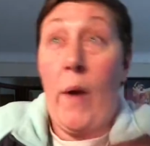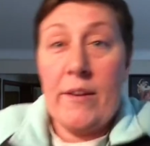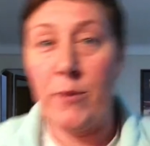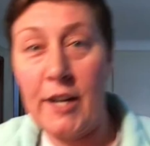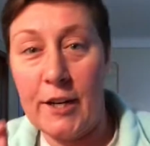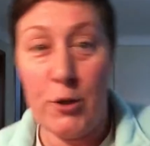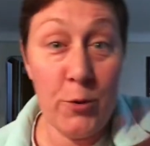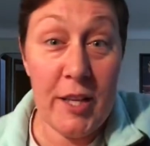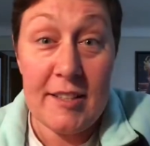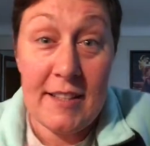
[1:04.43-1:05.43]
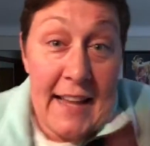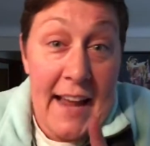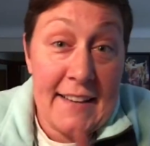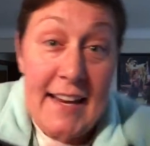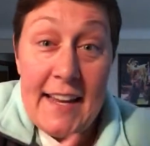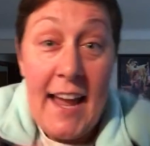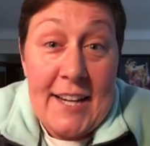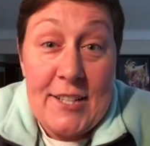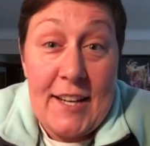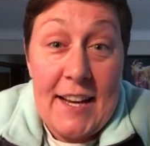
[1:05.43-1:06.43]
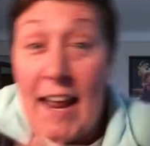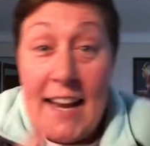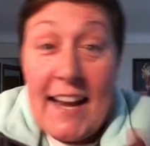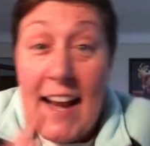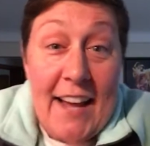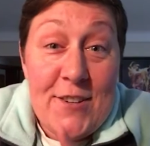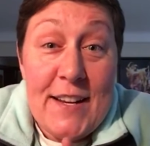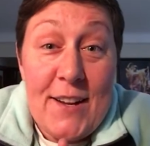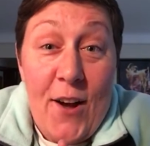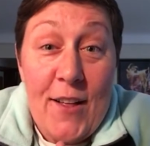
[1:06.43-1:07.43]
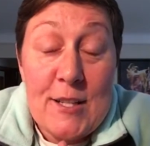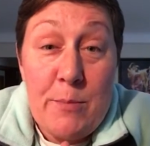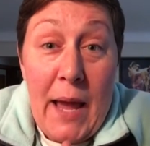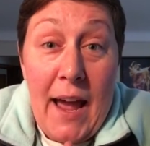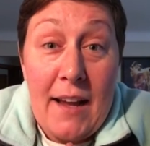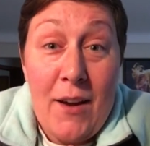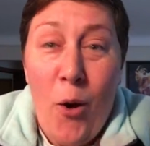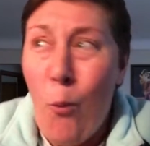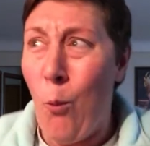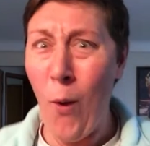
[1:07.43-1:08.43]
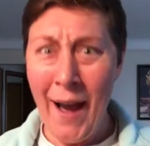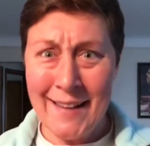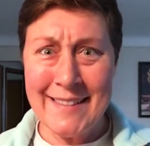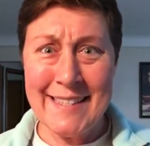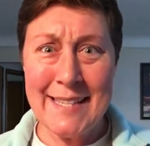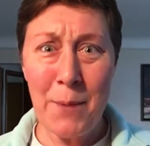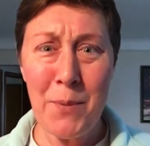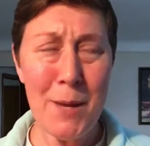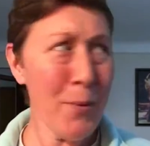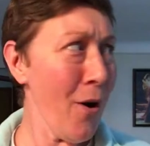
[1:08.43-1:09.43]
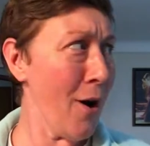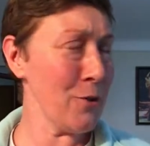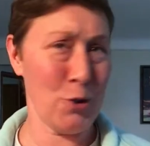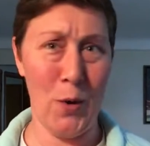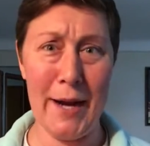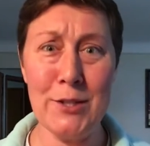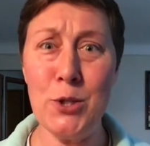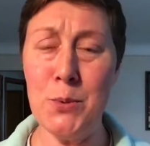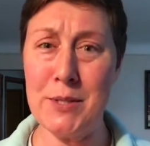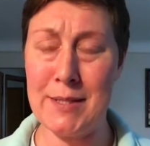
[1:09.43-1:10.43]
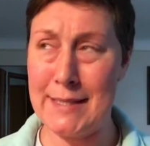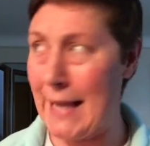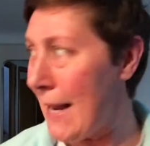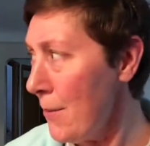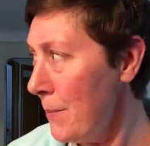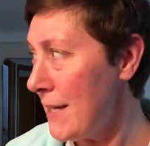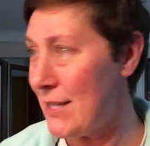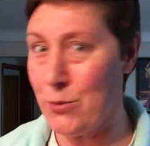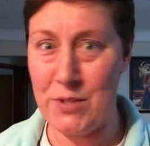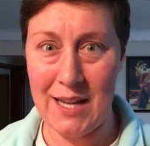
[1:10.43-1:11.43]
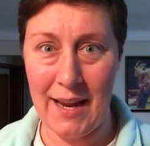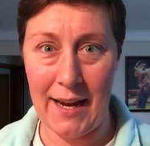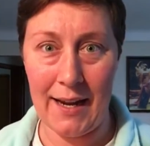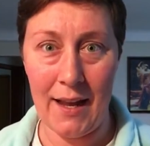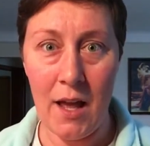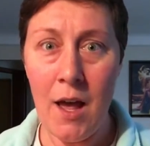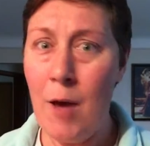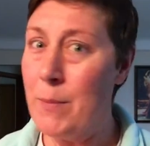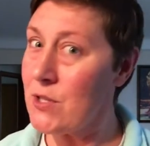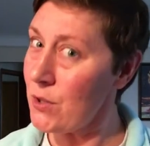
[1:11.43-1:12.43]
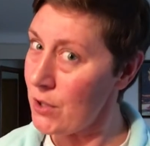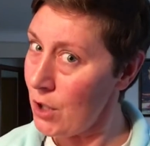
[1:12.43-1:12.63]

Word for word: Mm, and we're going to do this and that and take action and na na na na. You need to call us back. What? People are trying to Scam me today. Mr.